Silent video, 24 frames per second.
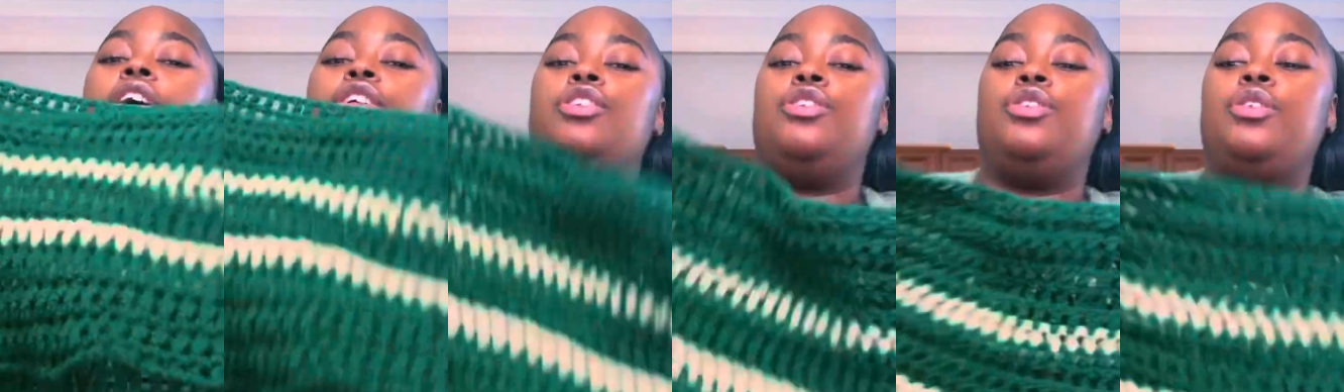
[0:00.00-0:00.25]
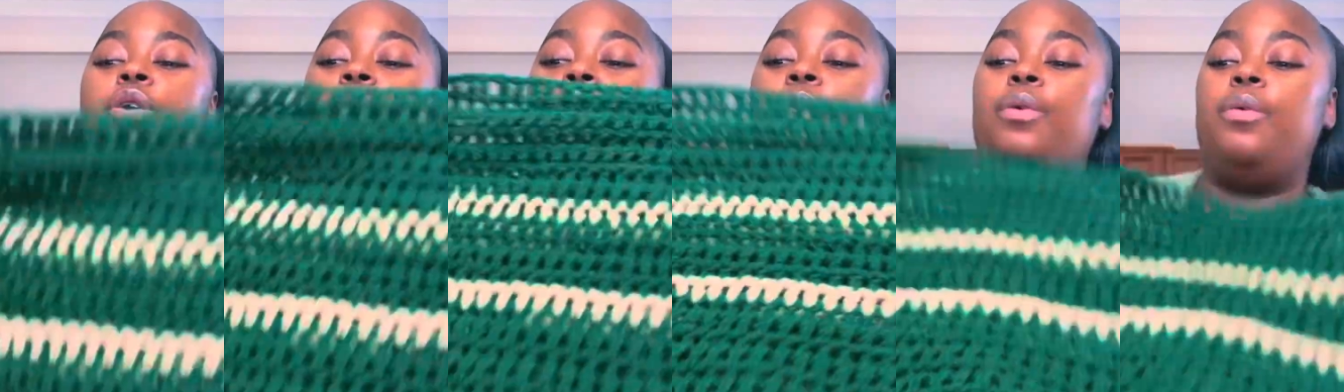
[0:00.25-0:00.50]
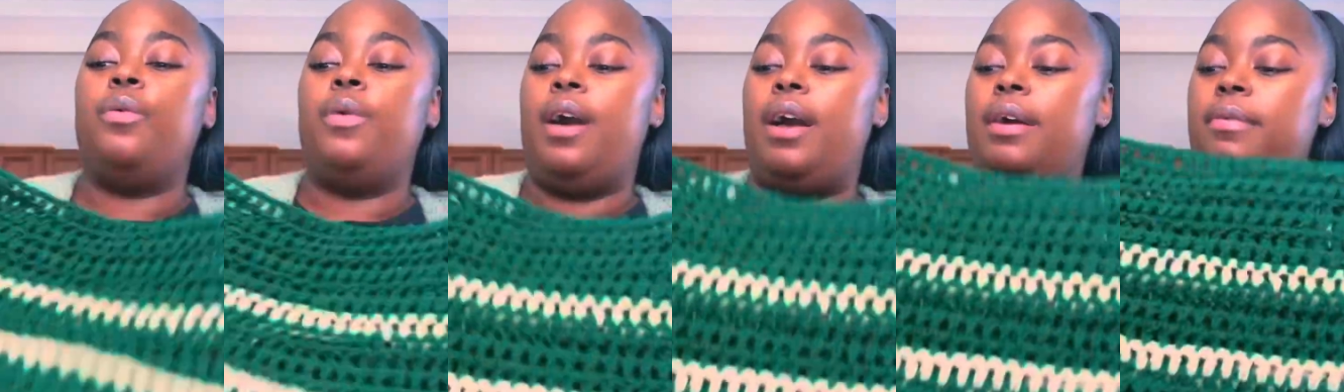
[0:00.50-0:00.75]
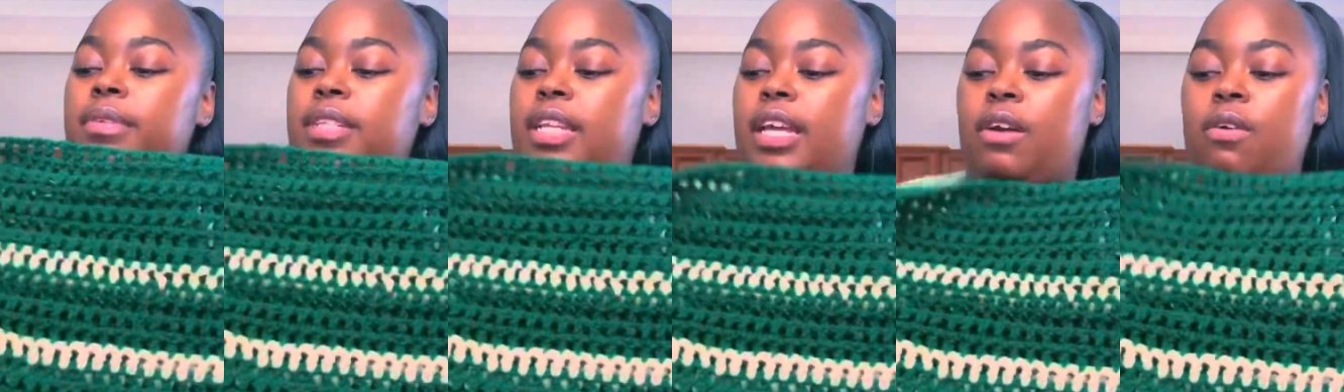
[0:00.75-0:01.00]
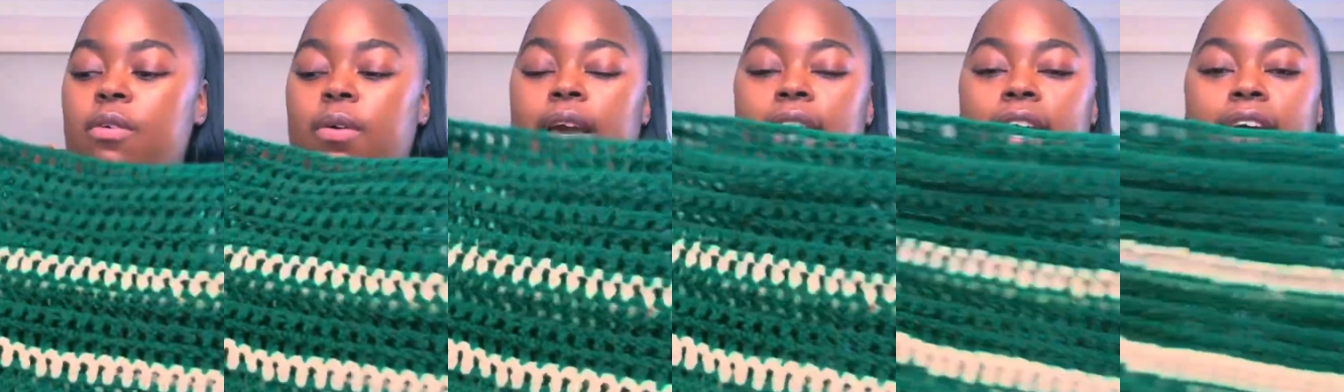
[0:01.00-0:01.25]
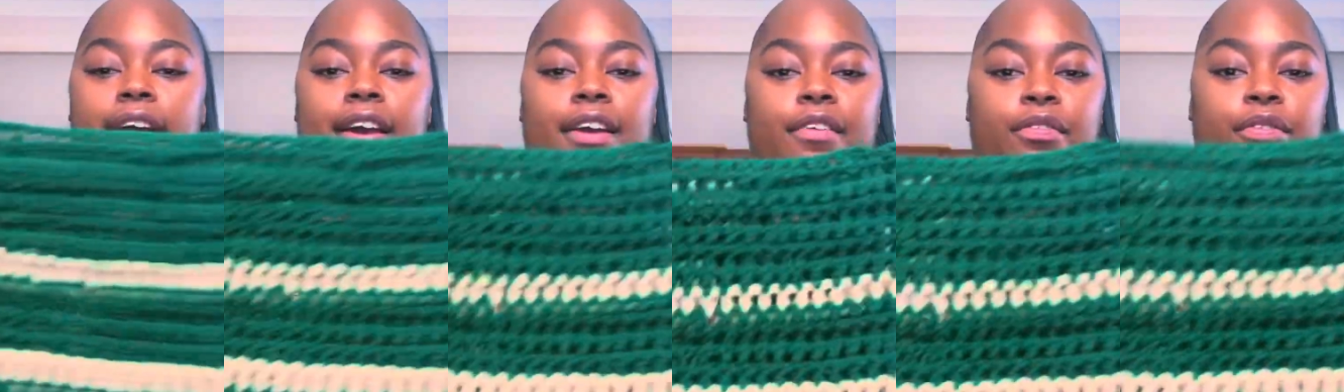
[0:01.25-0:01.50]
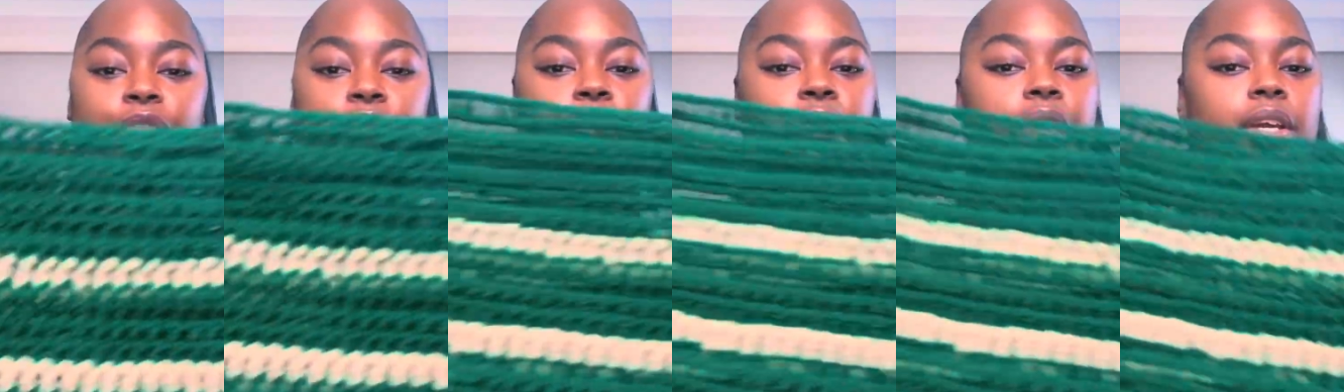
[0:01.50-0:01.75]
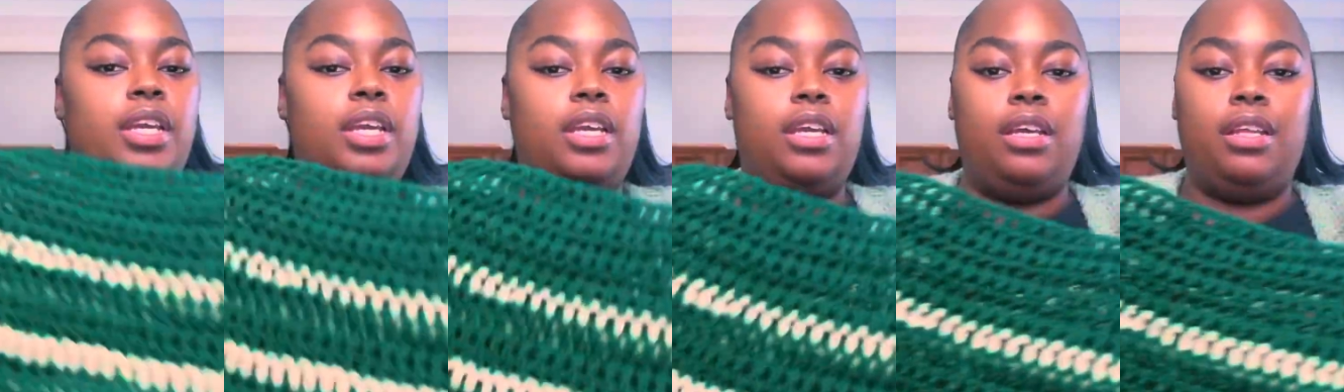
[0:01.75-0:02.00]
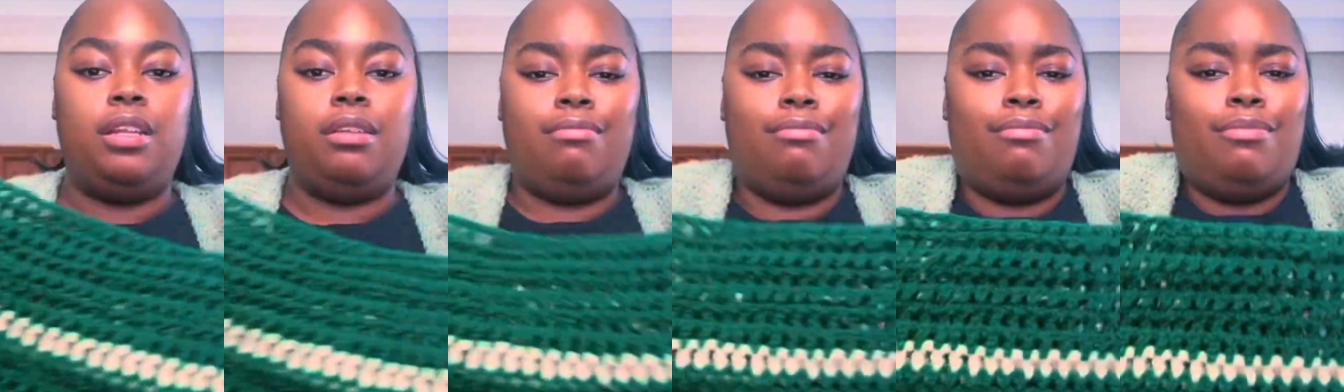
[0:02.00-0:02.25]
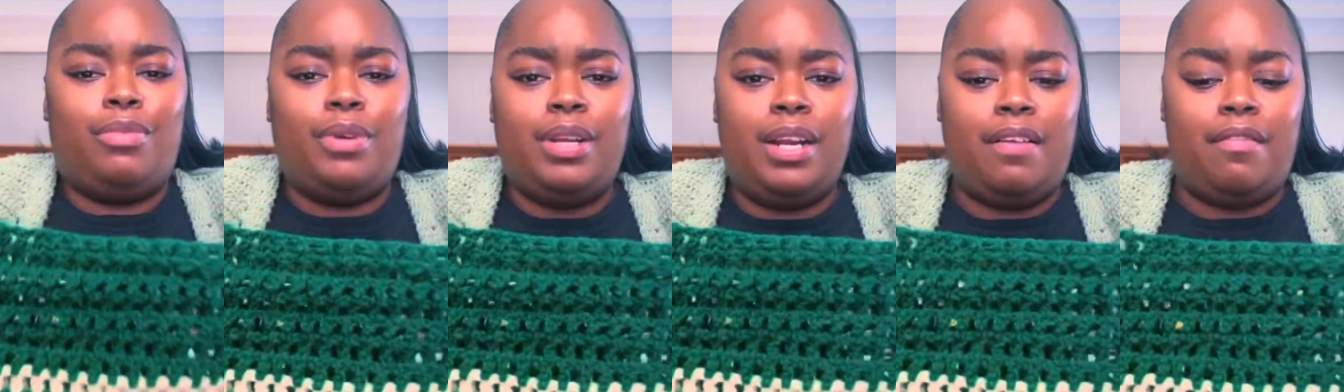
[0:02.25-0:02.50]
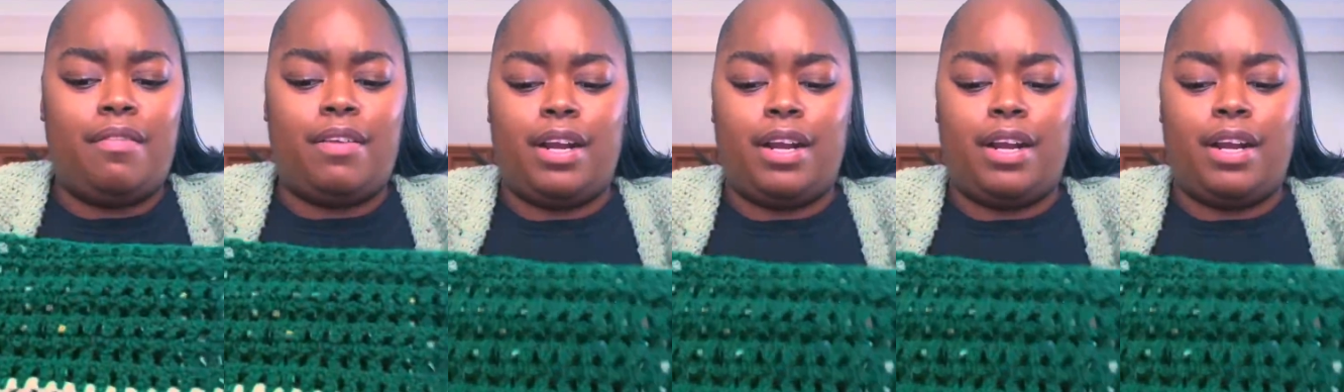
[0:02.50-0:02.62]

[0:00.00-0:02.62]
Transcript: So I was like, okay, I have 3 and whatever.